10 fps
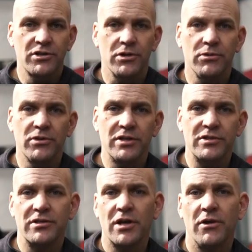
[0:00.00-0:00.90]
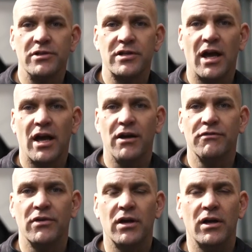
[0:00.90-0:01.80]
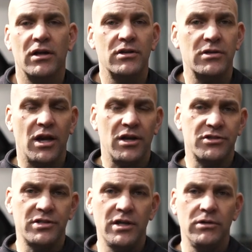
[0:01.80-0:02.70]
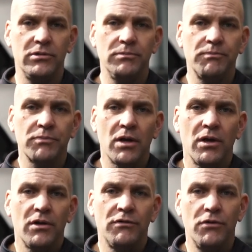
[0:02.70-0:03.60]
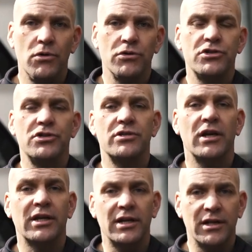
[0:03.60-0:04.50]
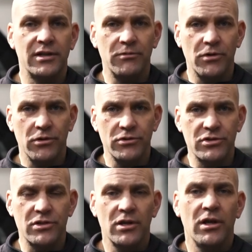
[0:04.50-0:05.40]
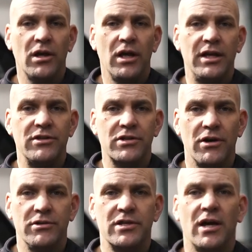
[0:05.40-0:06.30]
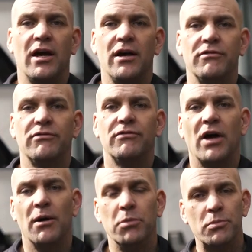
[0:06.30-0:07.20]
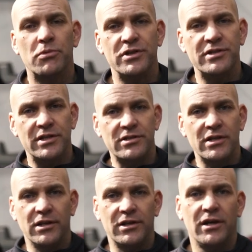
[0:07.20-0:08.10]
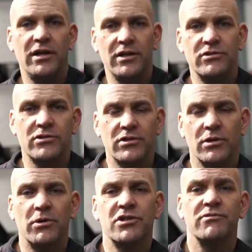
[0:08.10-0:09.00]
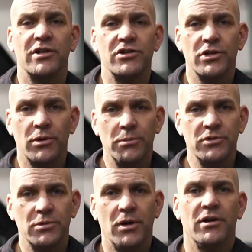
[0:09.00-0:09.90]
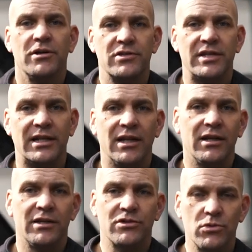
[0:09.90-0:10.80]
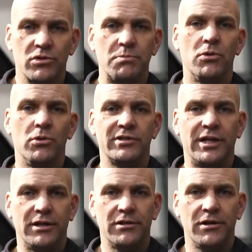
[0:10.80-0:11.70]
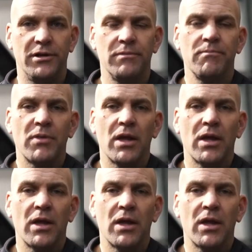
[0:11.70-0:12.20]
So this is going to have steel forged connecting rods. It's going to have blueprinted cylinder heads, compression ratio optimized, inlet and exhaust porting done.